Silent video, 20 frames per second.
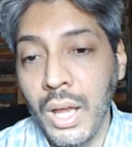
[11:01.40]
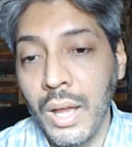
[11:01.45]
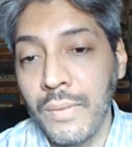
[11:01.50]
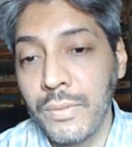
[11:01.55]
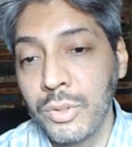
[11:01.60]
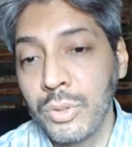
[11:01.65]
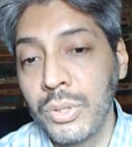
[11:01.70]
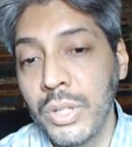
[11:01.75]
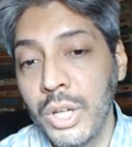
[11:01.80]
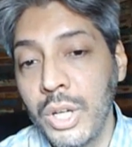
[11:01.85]

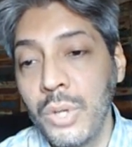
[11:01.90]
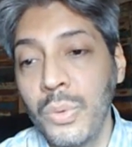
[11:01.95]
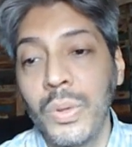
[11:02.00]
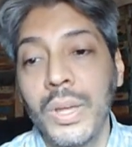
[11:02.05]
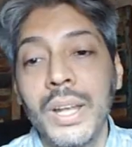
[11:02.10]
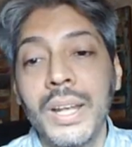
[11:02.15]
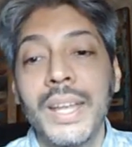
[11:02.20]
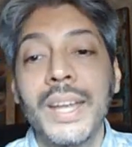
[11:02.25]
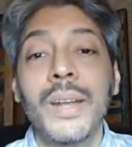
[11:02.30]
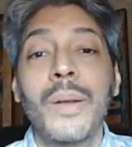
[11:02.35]
have, so that you
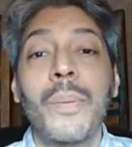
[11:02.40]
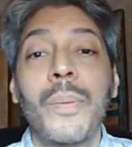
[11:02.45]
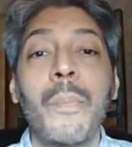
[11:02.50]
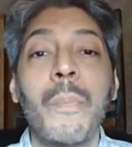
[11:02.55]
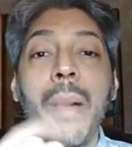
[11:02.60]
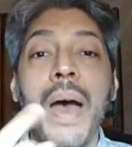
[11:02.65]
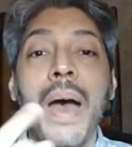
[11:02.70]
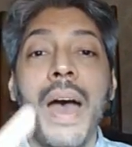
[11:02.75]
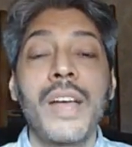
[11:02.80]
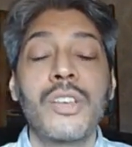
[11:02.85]
can get
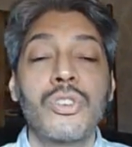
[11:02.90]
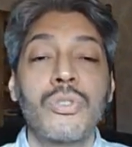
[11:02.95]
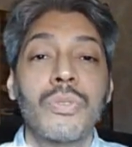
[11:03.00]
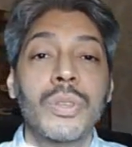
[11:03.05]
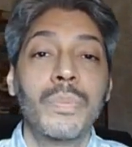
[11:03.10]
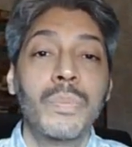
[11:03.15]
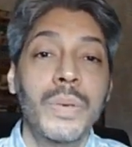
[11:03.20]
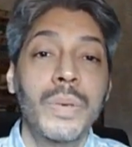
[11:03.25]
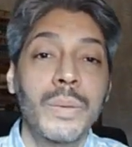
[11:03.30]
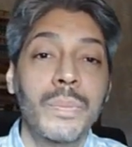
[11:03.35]
matched with
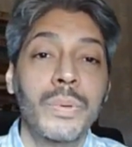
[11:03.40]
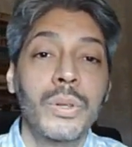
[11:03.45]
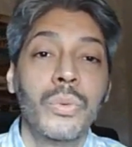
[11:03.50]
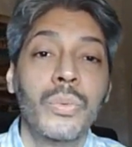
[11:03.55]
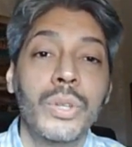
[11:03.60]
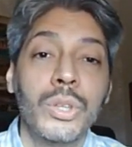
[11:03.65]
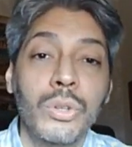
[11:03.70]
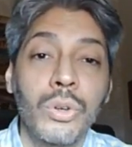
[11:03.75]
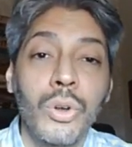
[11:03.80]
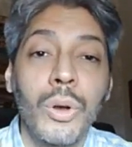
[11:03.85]
people
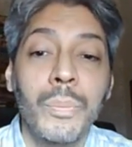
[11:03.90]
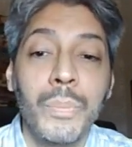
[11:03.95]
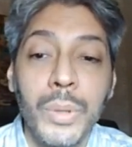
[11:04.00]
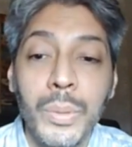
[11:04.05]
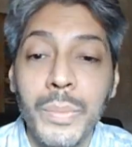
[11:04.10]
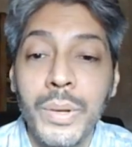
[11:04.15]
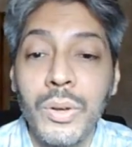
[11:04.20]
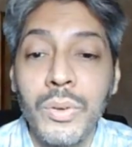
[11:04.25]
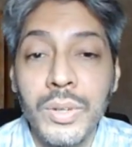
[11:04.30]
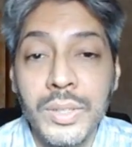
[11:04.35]
with
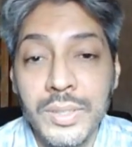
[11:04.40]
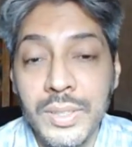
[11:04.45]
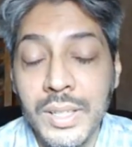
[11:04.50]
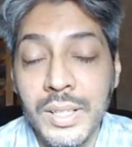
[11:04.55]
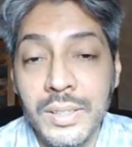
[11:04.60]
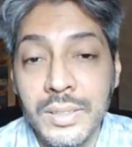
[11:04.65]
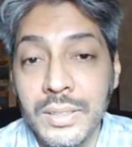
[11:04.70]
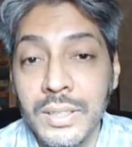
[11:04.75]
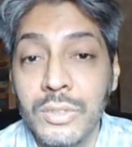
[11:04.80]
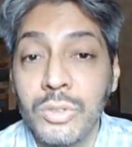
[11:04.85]
complementary skill
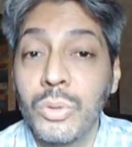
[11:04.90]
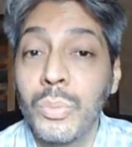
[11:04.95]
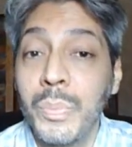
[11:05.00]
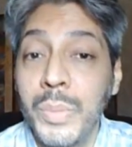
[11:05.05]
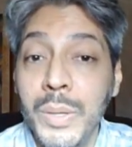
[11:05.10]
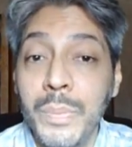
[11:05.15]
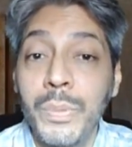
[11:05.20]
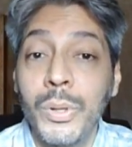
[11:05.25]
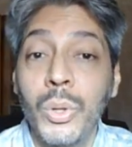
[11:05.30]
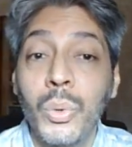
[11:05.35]
sets. So
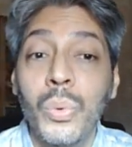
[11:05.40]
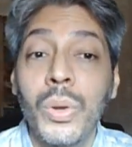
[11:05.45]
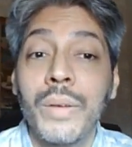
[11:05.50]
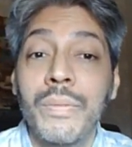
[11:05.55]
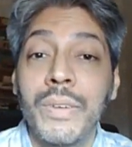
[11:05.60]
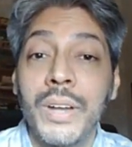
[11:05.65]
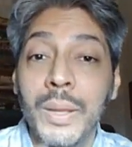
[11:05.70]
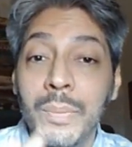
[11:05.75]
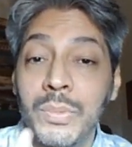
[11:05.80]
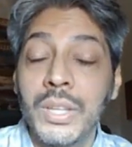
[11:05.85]
people who
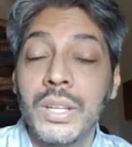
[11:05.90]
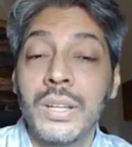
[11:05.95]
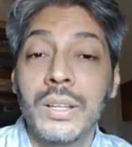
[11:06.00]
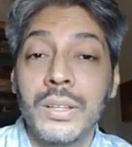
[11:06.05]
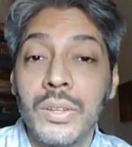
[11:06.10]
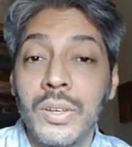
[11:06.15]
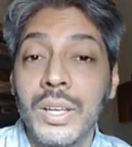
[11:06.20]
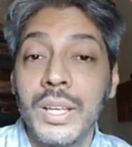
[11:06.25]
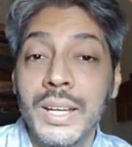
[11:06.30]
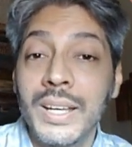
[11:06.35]
have depth in other
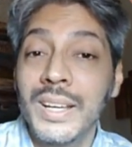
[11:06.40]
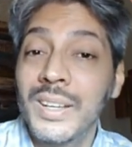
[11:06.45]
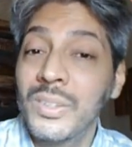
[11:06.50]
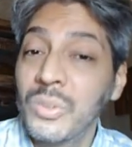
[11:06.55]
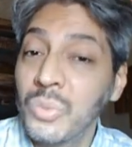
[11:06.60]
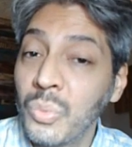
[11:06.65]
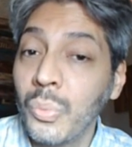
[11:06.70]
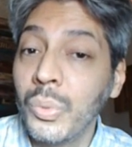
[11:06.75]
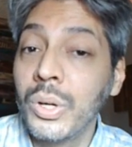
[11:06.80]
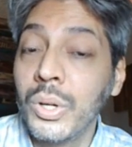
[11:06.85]
areas,
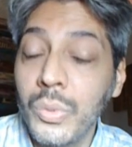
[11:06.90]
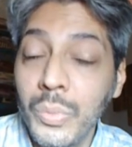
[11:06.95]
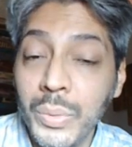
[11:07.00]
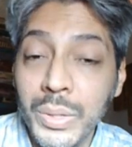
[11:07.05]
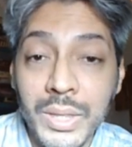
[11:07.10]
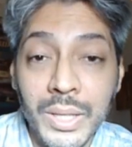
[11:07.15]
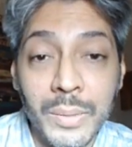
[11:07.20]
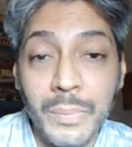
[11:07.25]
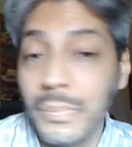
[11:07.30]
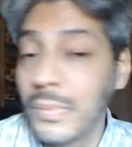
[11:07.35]
work
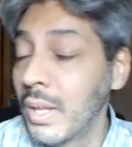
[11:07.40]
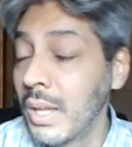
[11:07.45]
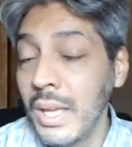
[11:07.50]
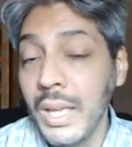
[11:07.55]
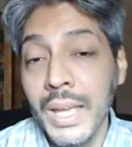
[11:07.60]
with them.